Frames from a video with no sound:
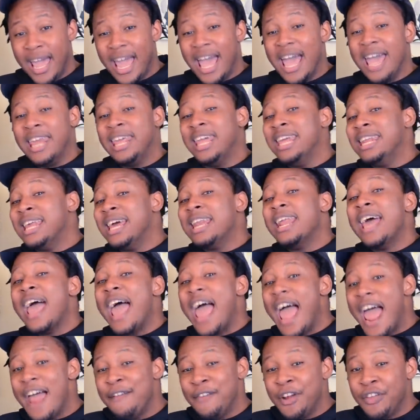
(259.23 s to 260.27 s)
and he did
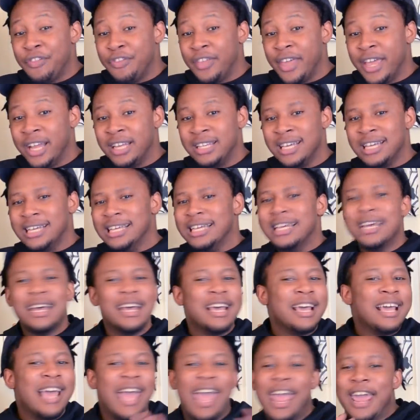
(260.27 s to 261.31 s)
everything to
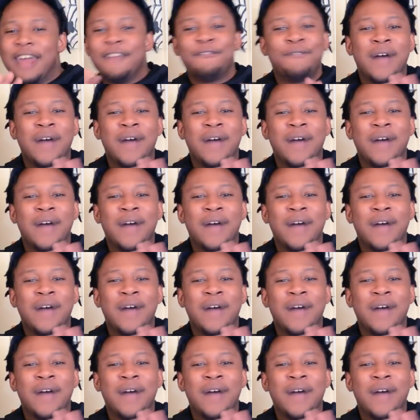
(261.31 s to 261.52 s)
hand